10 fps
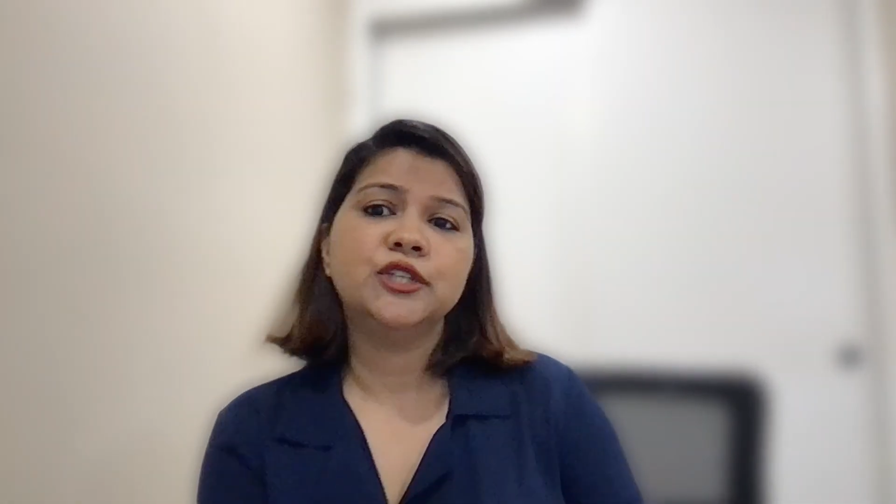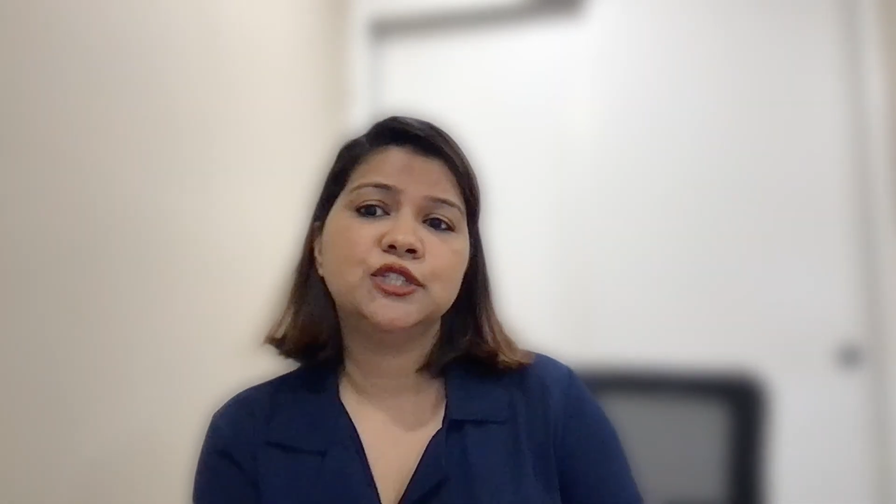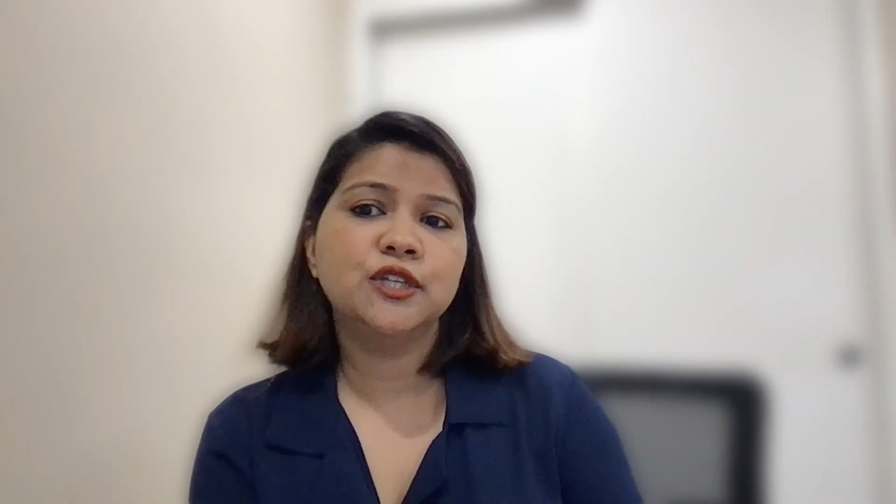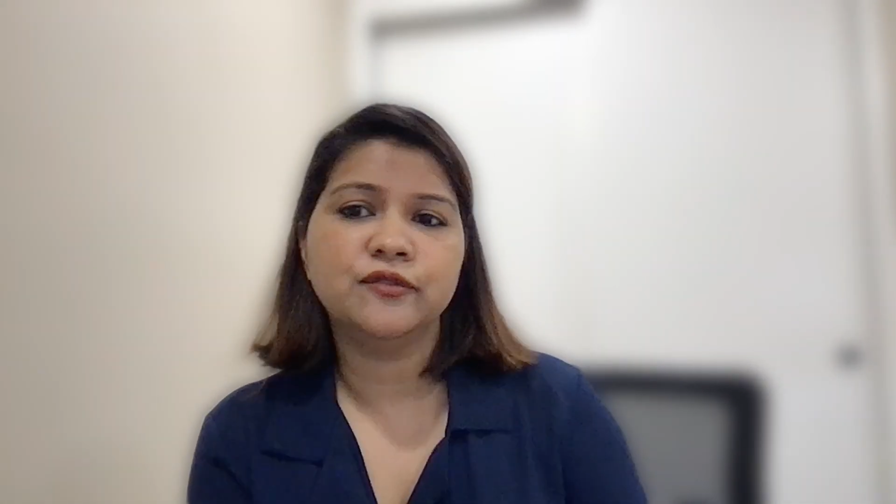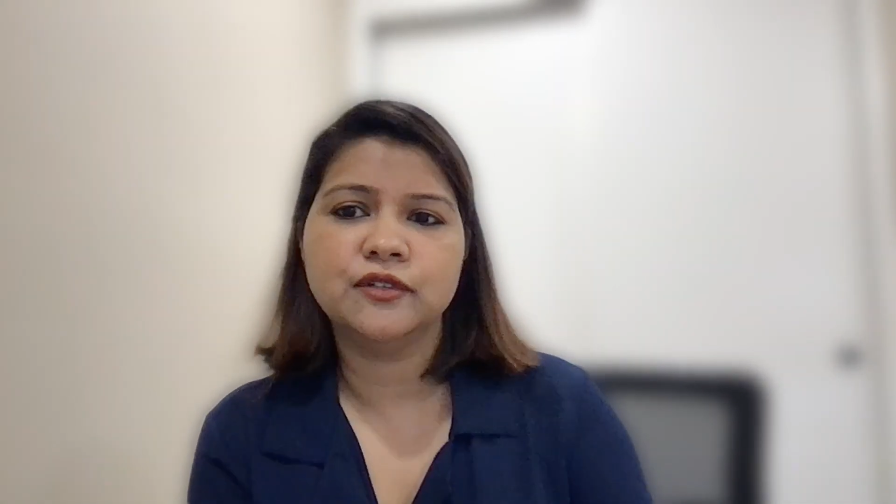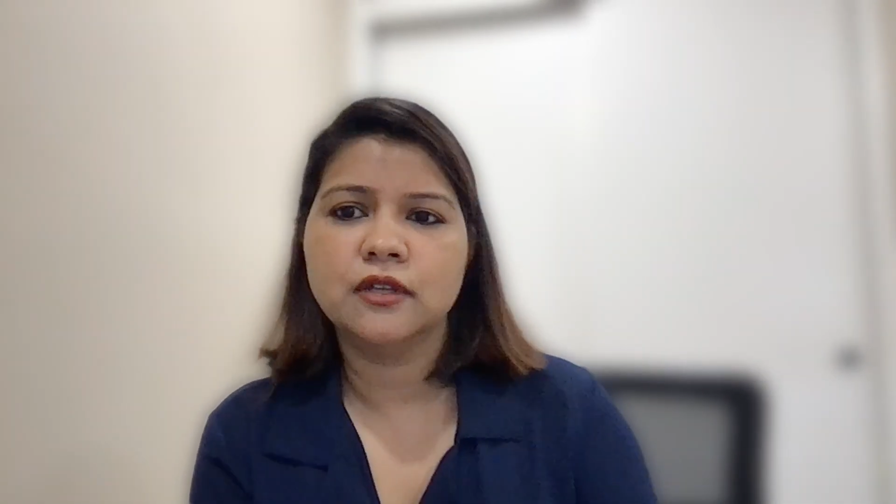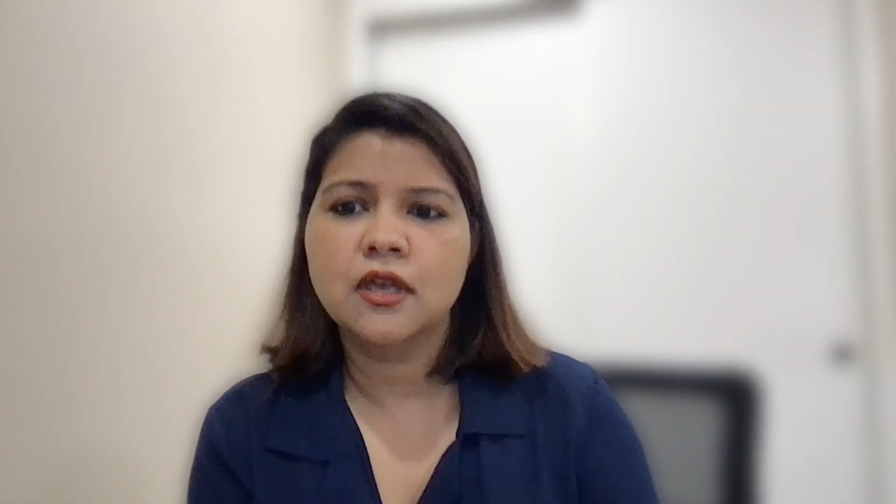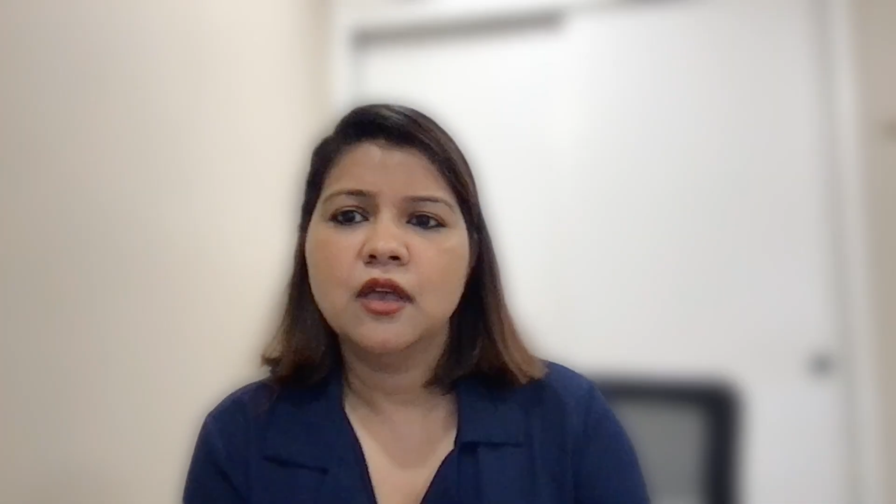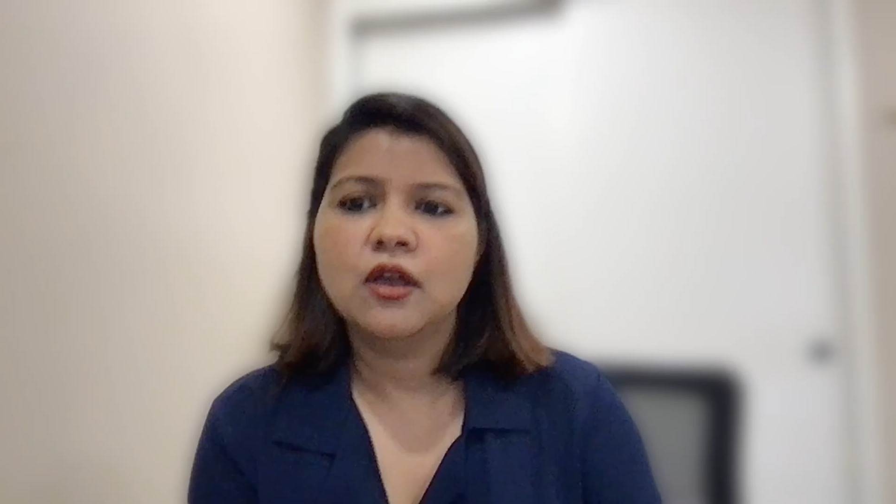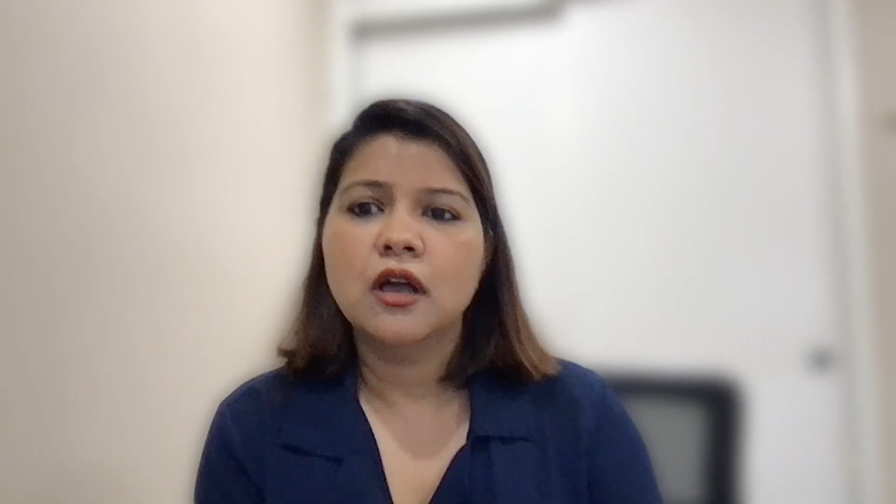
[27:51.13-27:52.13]
a shift.
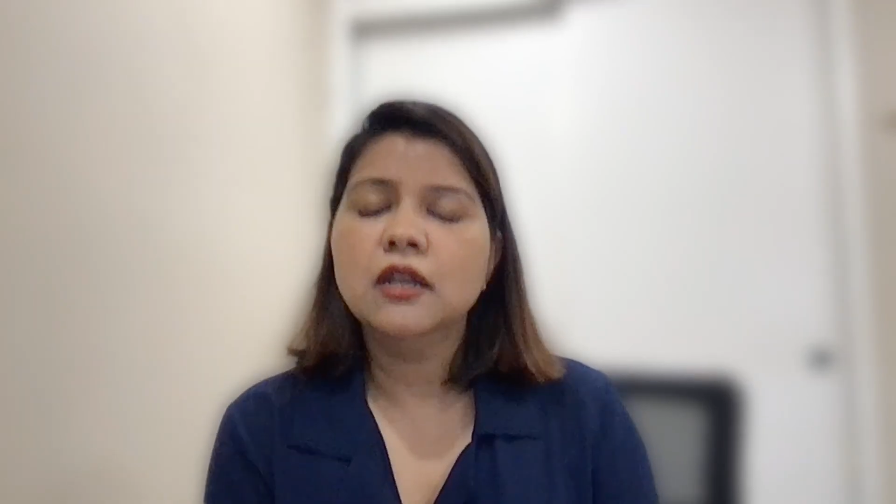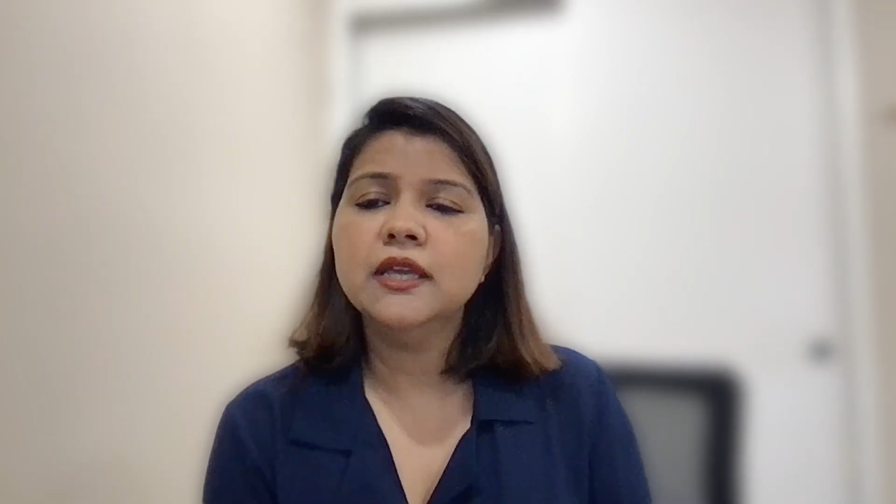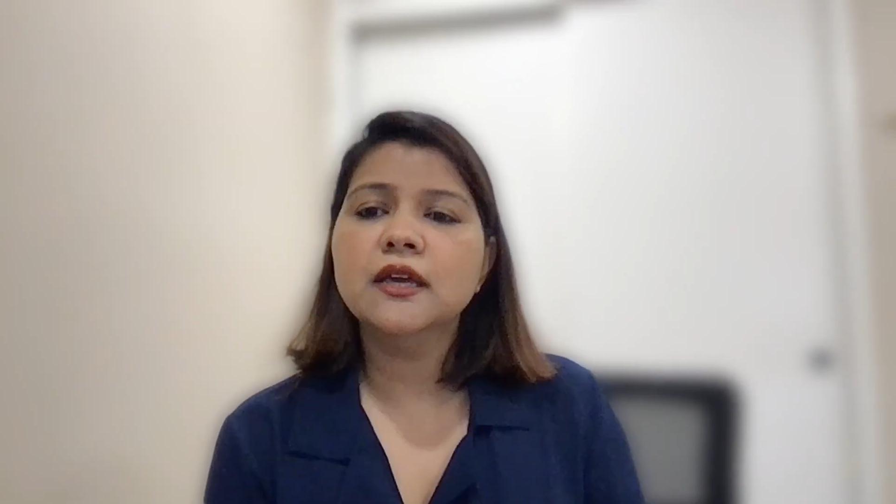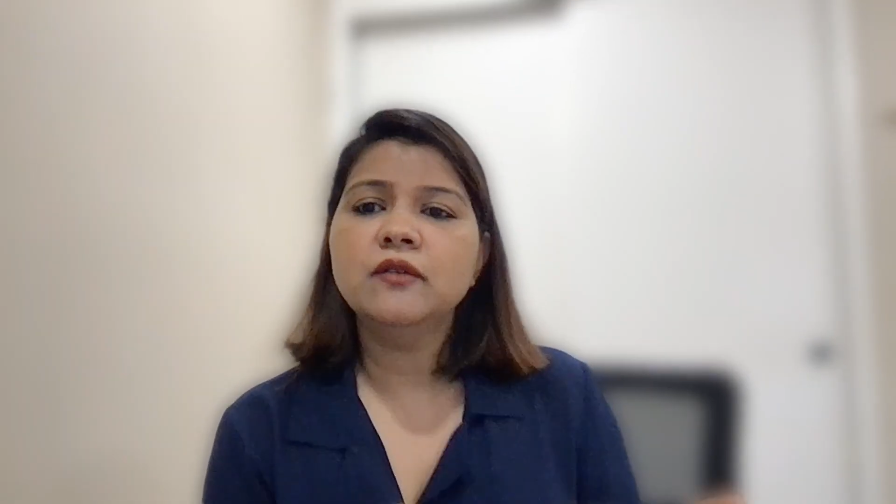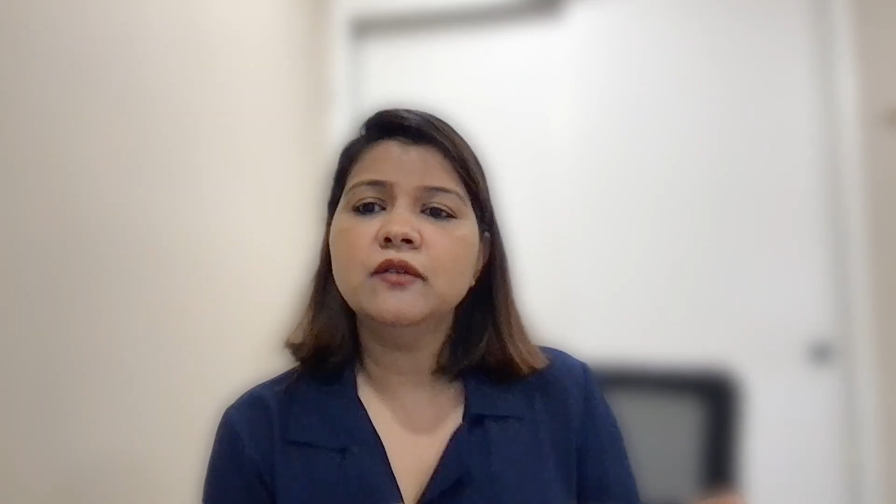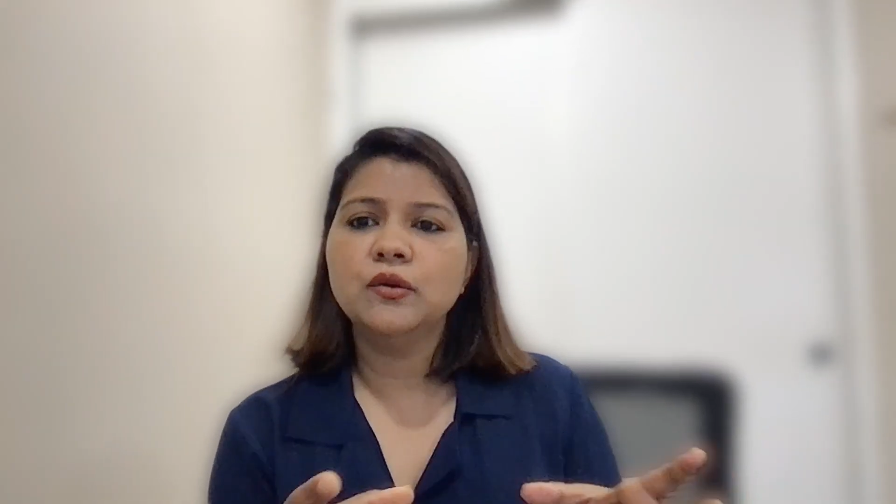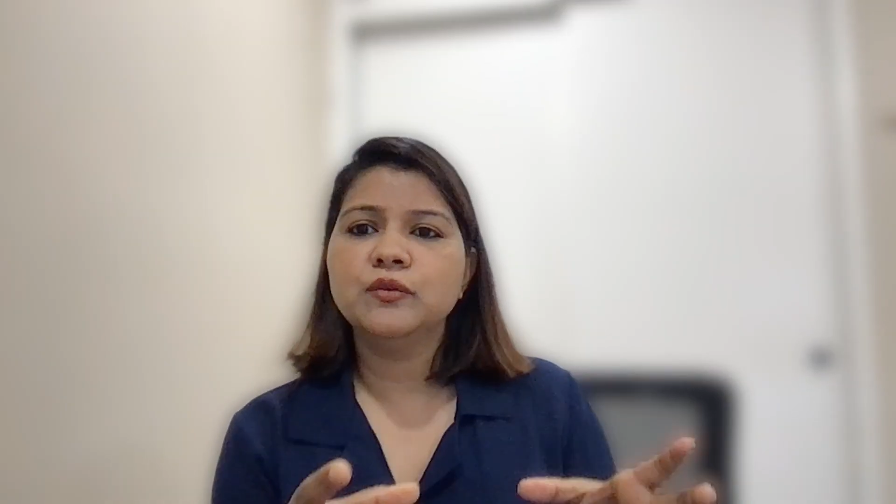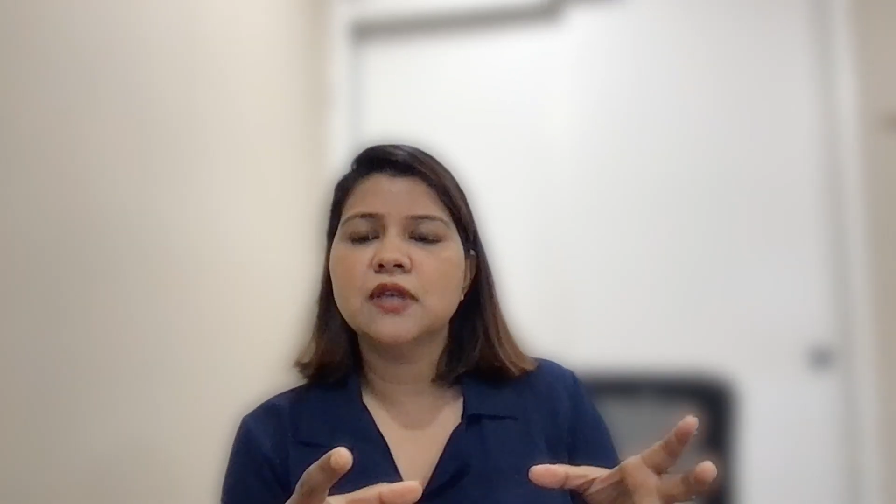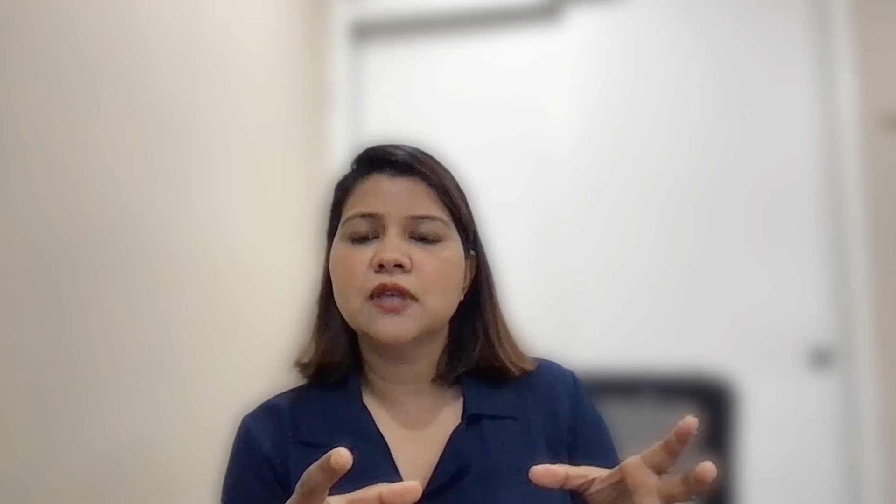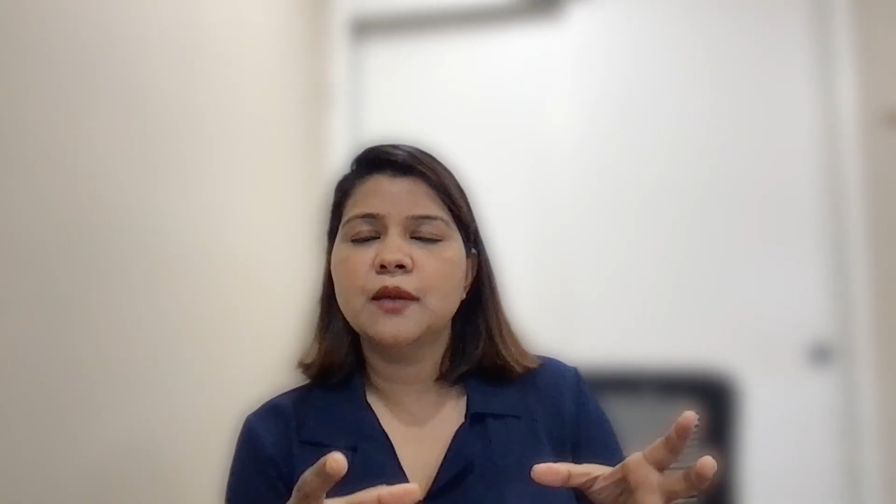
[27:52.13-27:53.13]
Earlier what
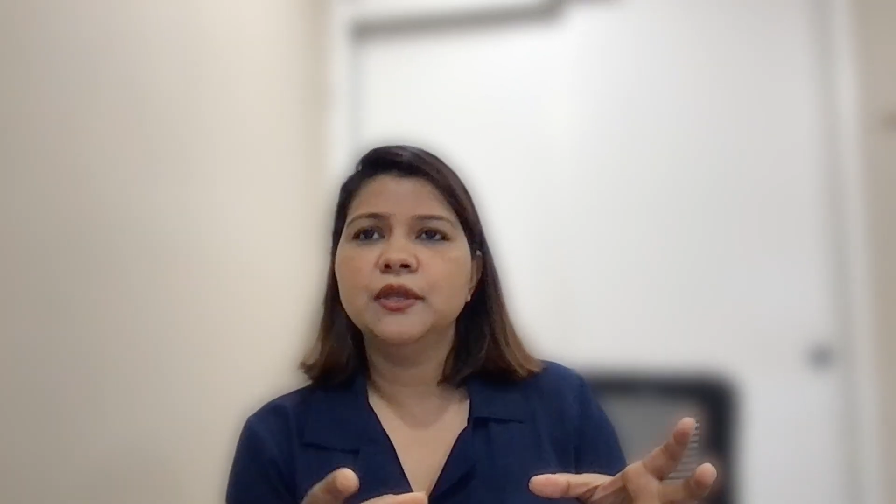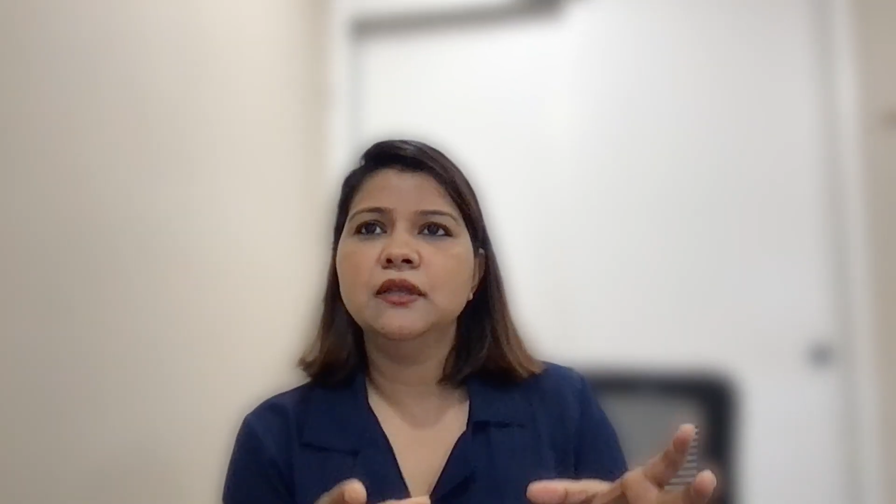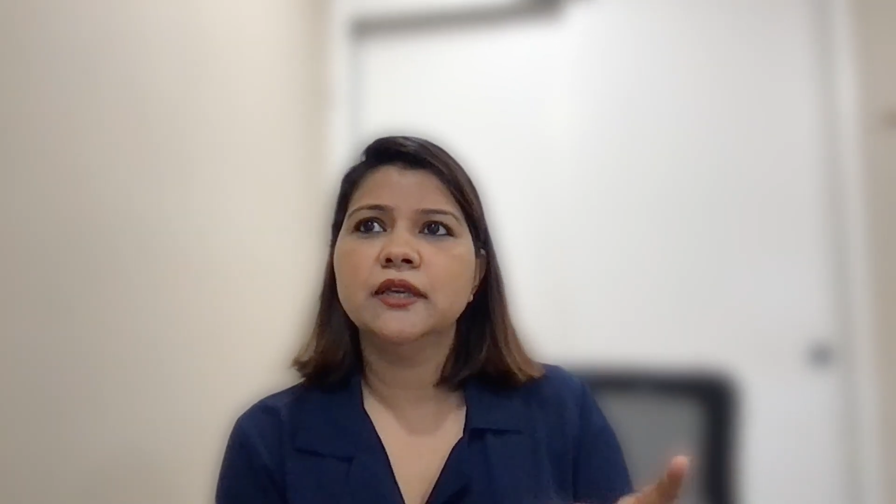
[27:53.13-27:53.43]
was happening,